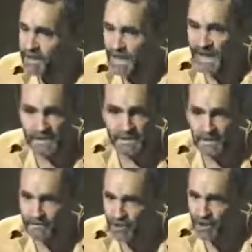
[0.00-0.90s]
We
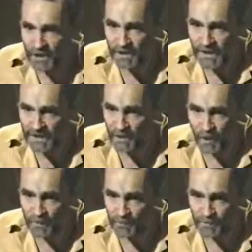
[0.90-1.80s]
can't give Charlie
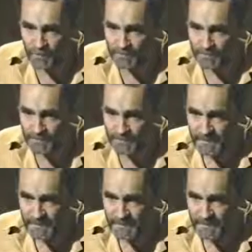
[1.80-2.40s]
that courtroom.